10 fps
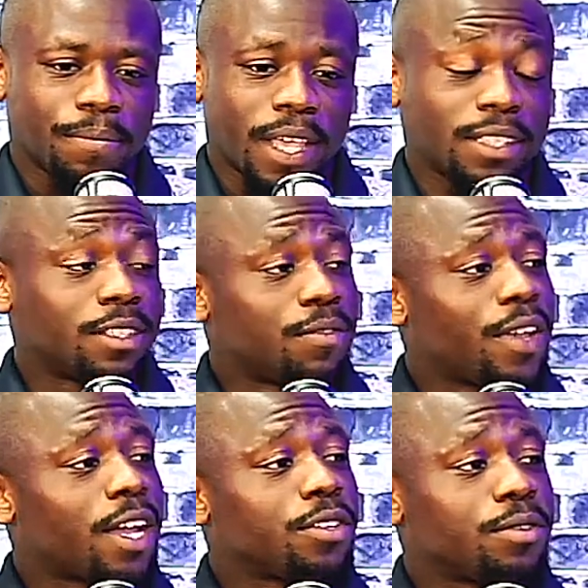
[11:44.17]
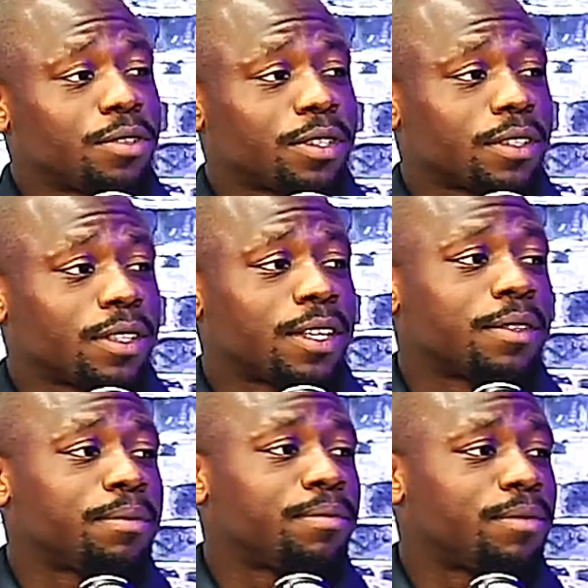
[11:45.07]
I see the value in
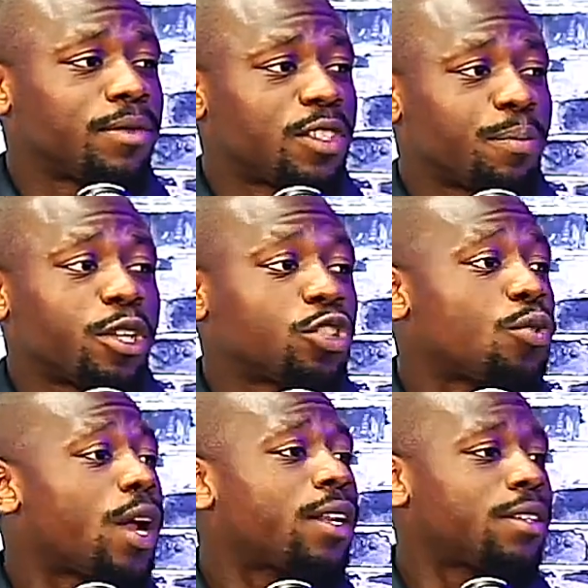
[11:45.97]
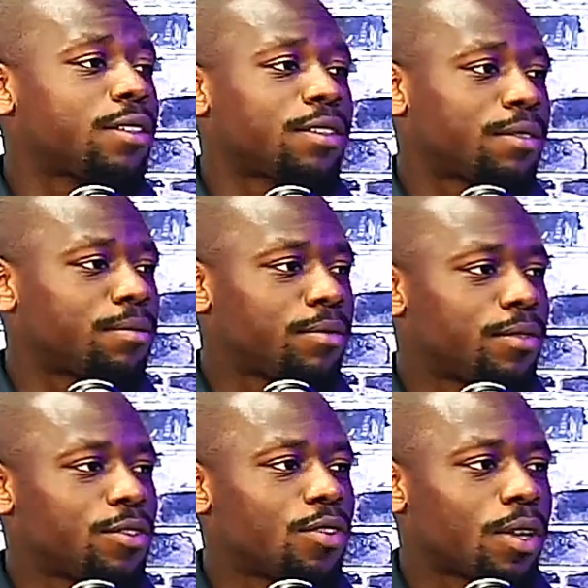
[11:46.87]
in spirituality.
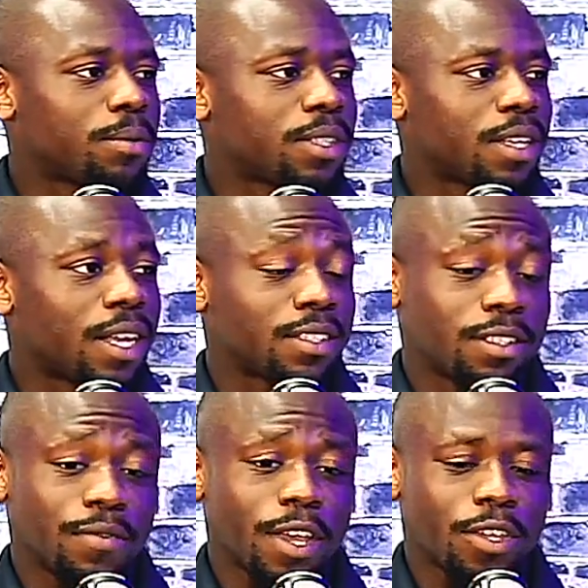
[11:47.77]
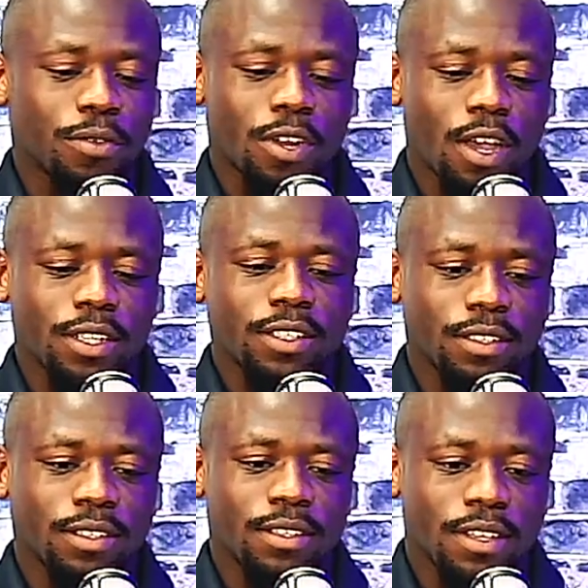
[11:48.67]
You know what I'm saying? I see the value in all
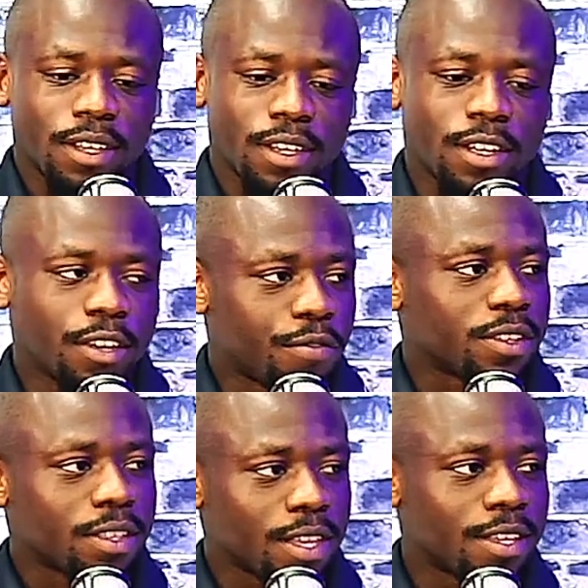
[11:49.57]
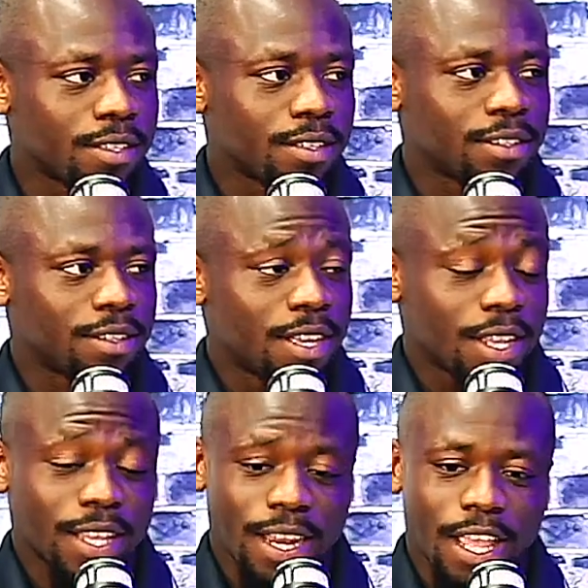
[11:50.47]
these different things
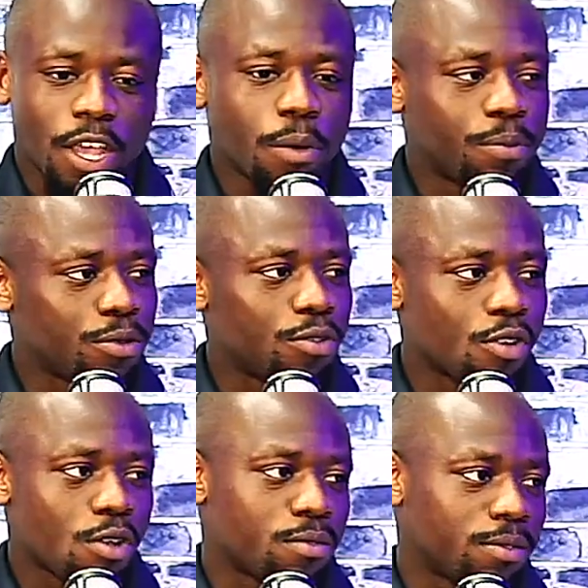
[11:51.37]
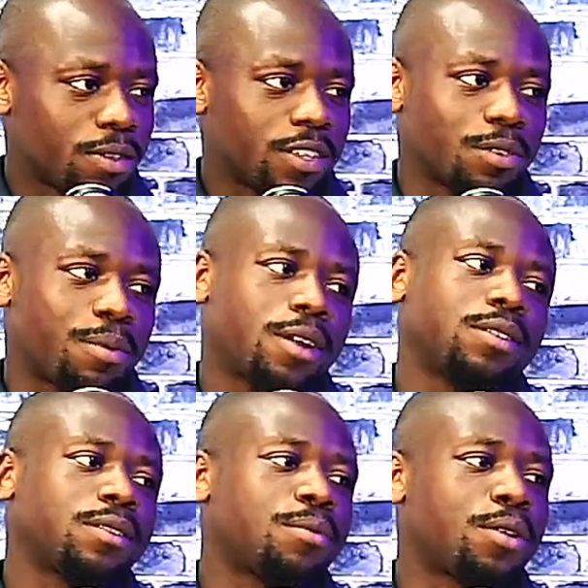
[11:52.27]
that help you grow as a
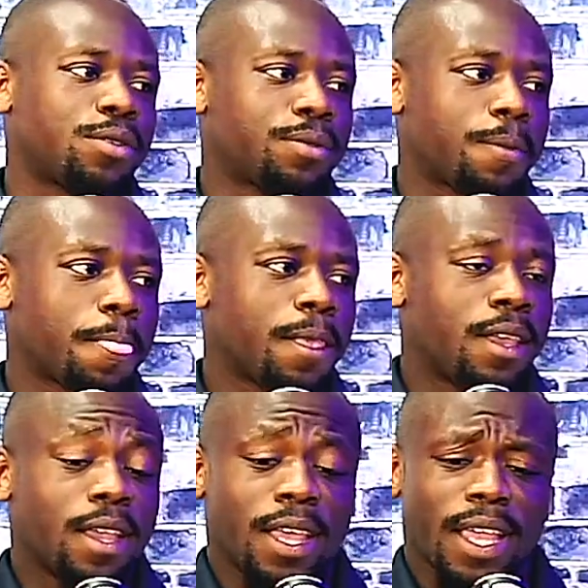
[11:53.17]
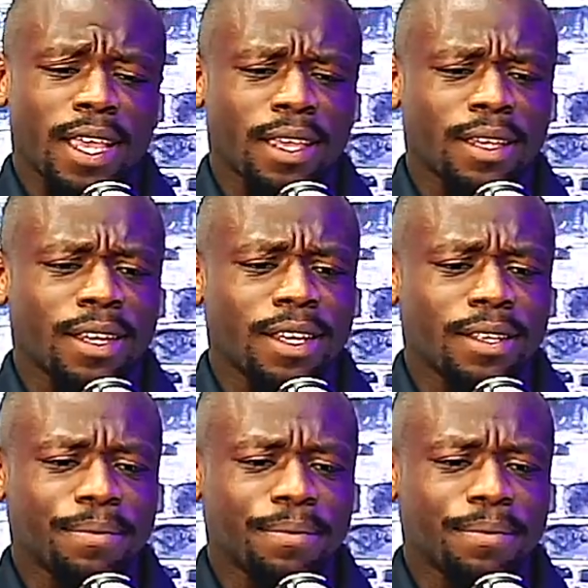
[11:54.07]
person, bro. And